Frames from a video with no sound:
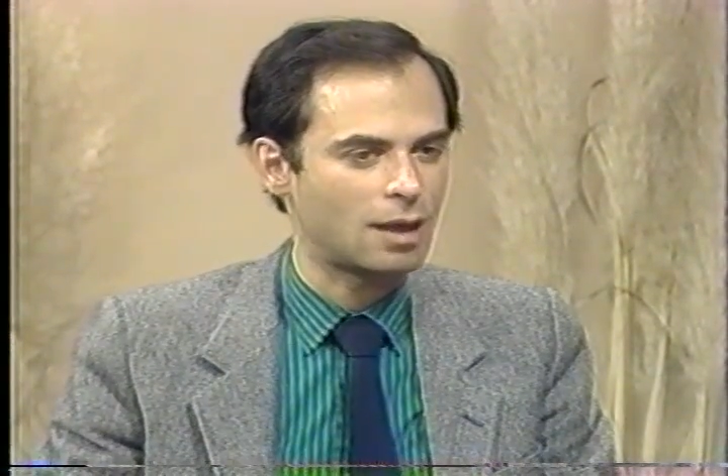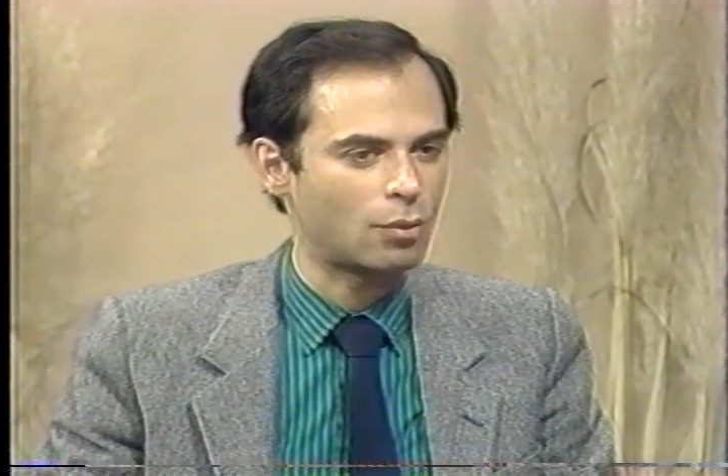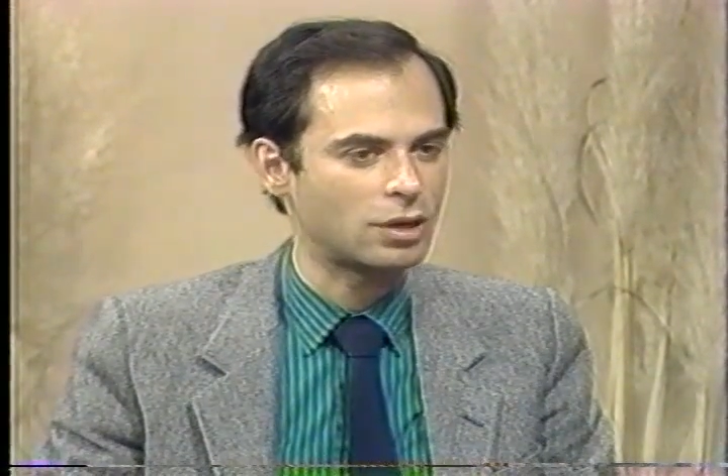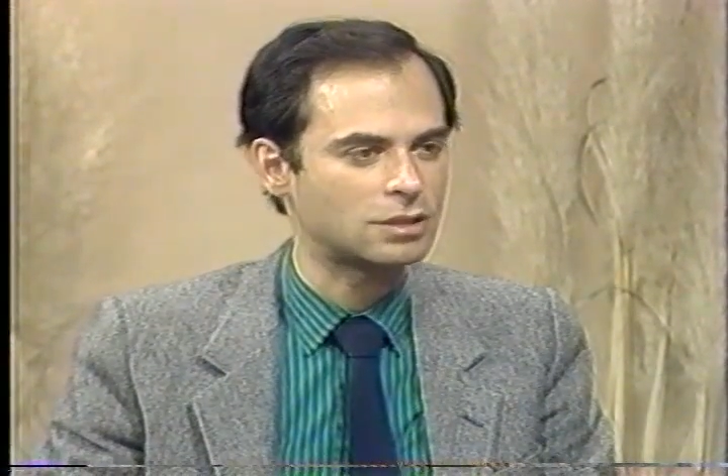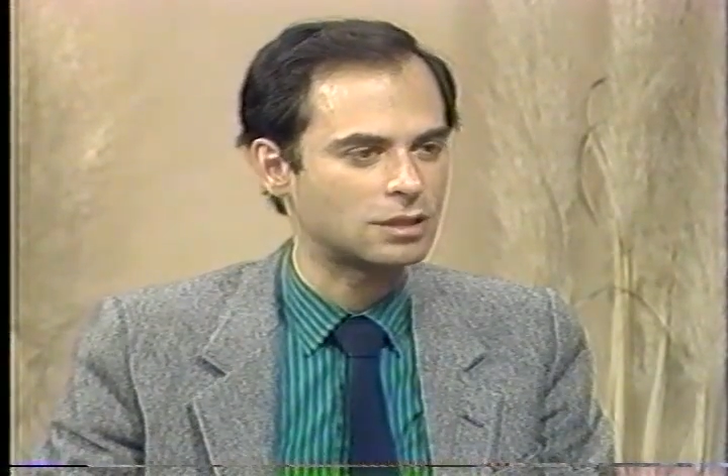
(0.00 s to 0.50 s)

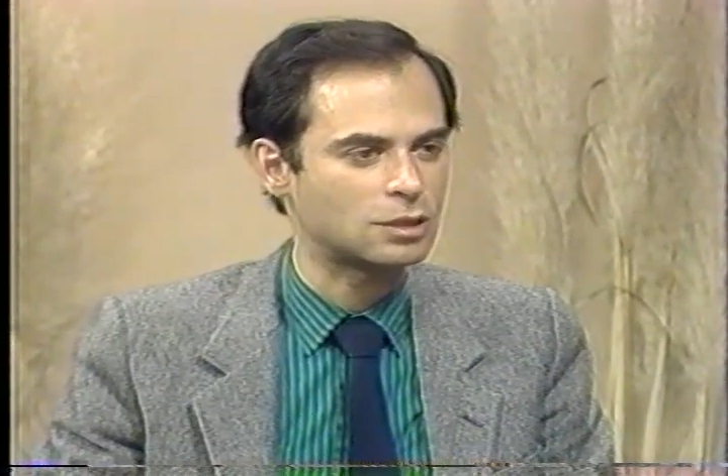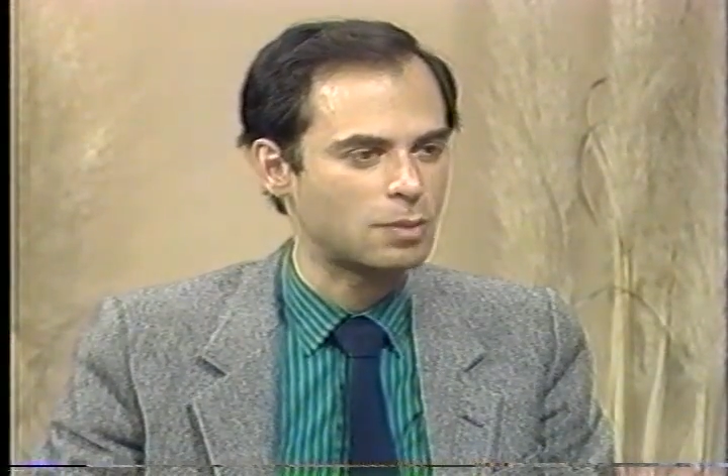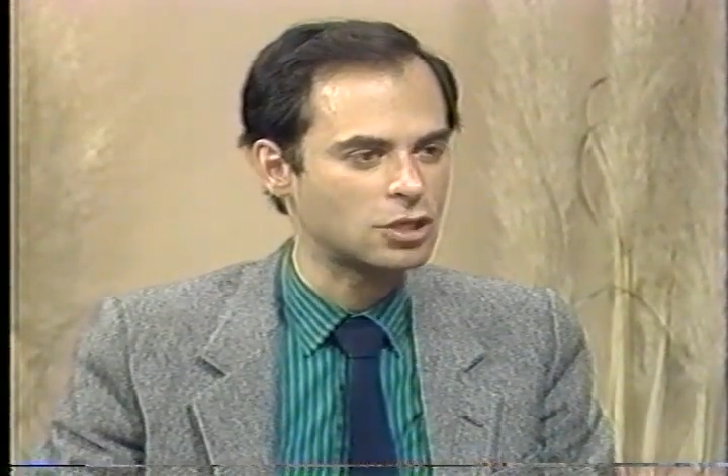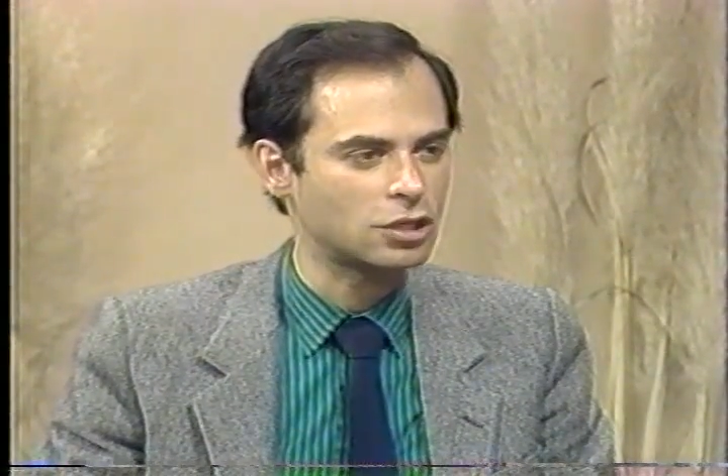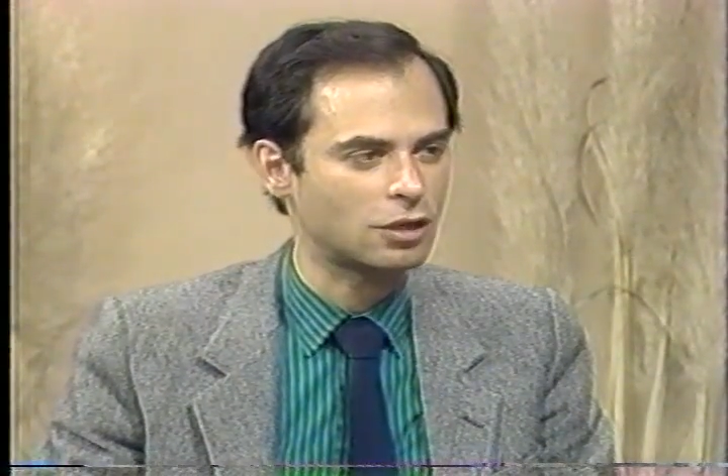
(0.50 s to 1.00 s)
And what it's
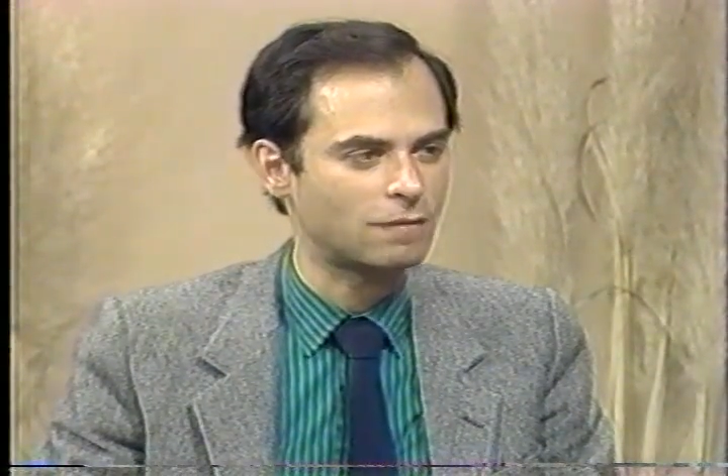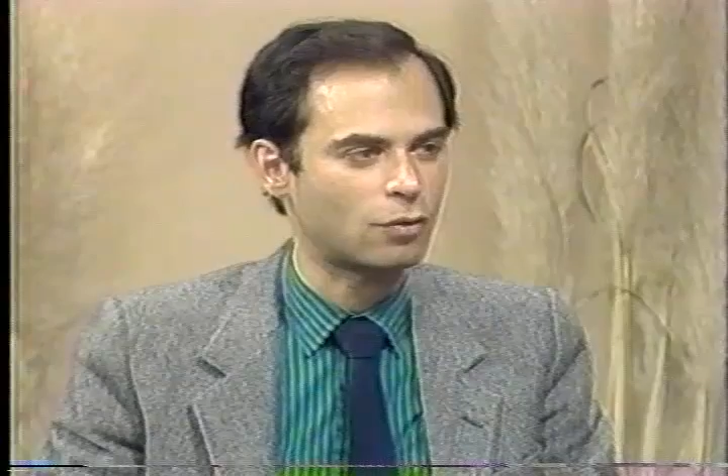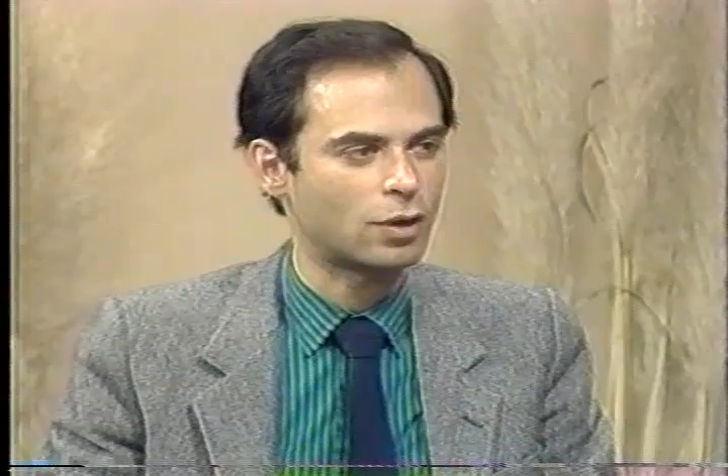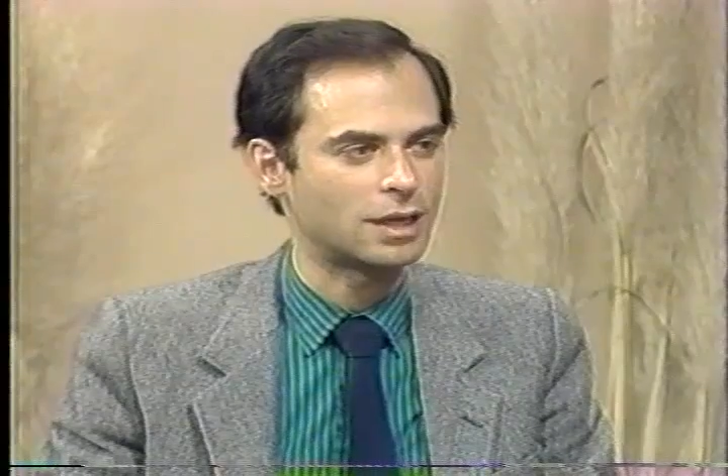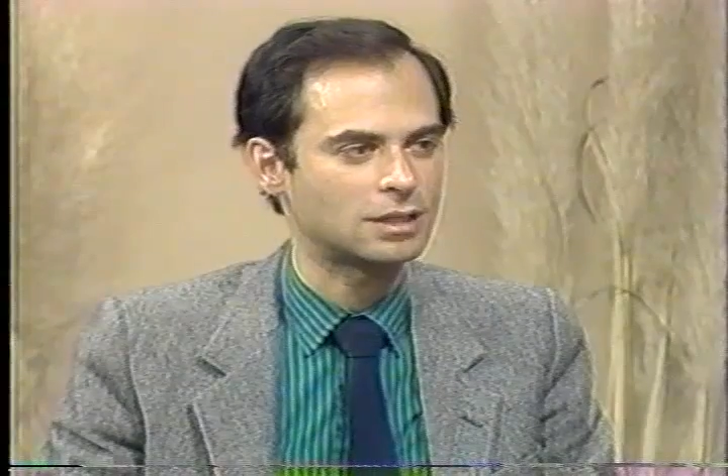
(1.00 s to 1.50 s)
especially good
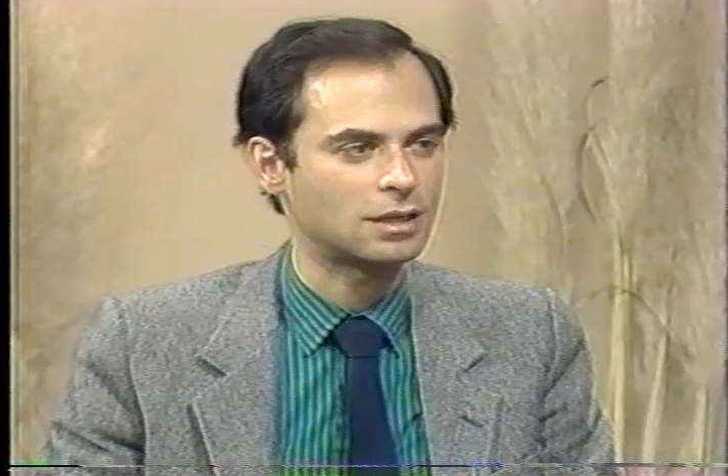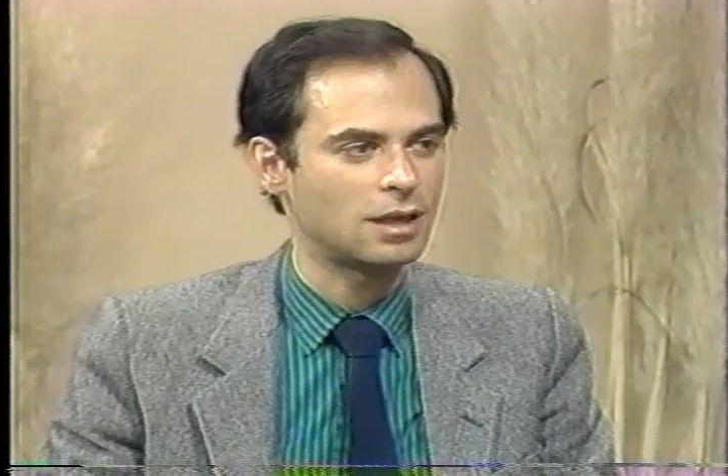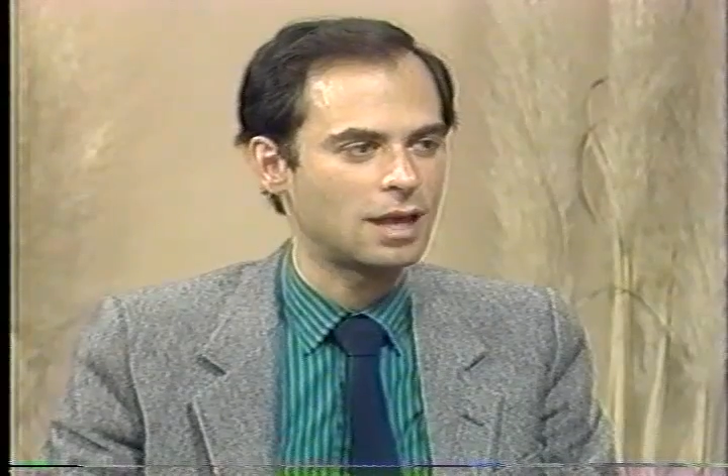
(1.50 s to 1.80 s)
for is